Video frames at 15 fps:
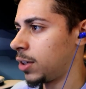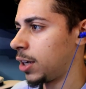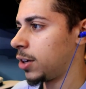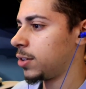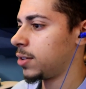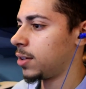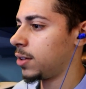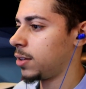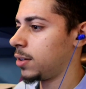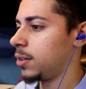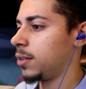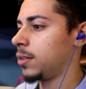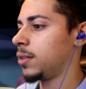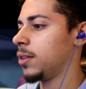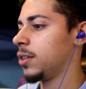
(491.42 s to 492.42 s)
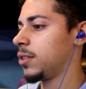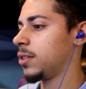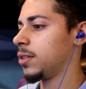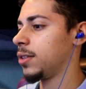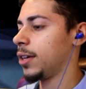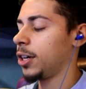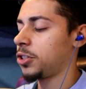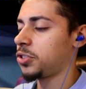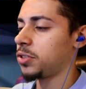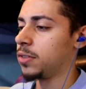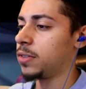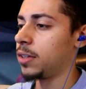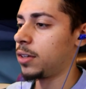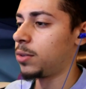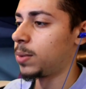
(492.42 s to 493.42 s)
oh yeah, here's the ending. This is the extra
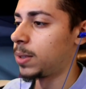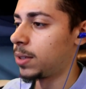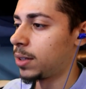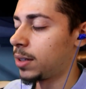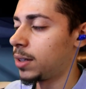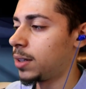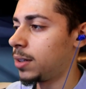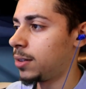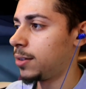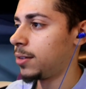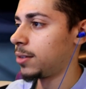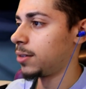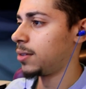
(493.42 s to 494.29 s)
secret uh, ending